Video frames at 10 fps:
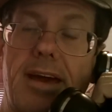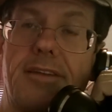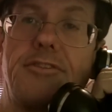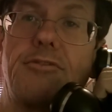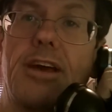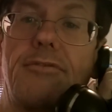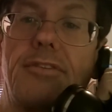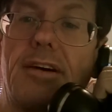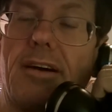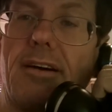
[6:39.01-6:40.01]
And if you give
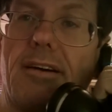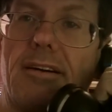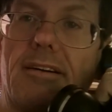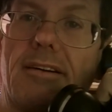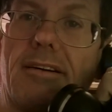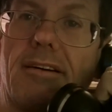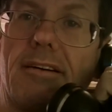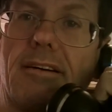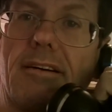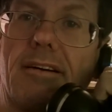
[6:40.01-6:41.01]

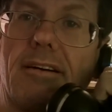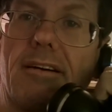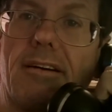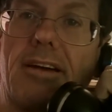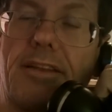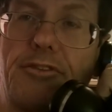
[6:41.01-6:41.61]
and